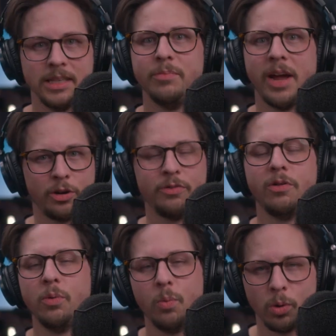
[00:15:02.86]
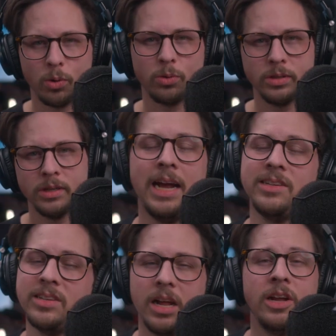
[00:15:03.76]
the microphone world,
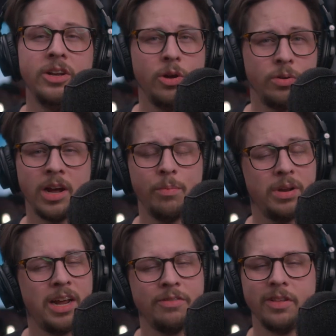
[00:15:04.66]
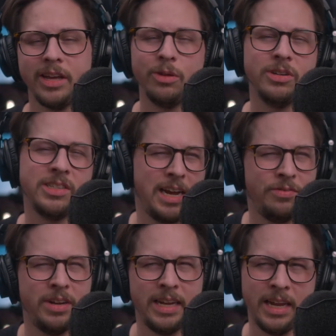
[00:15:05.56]
as an unknown company, I feel like you just have
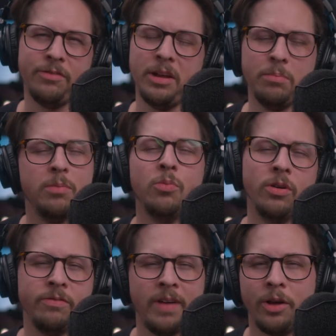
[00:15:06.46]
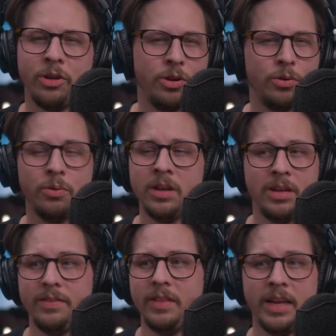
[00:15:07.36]
to give a bit more value
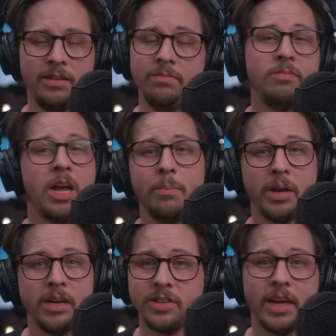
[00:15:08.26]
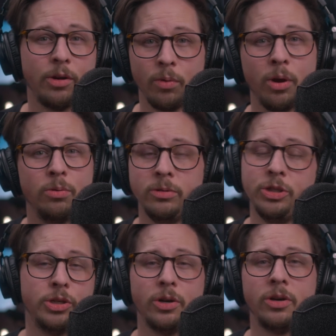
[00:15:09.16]
than companies like Røde,
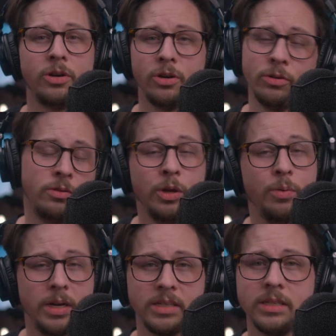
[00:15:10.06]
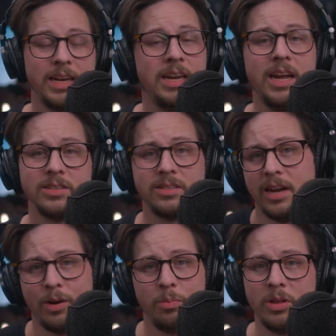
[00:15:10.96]
Purr, or Lewitt. And yes,
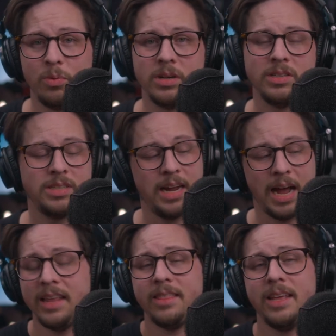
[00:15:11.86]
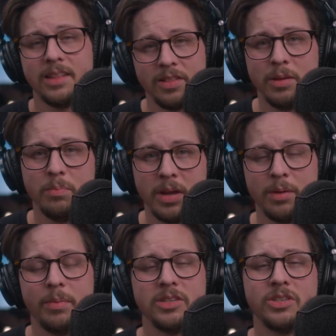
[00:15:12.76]
I will be the one to say I think that the
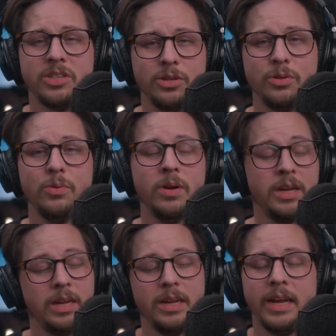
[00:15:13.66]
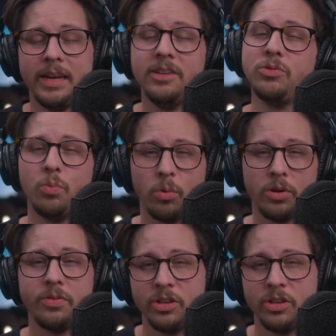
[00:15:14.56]
BMS2 is worth the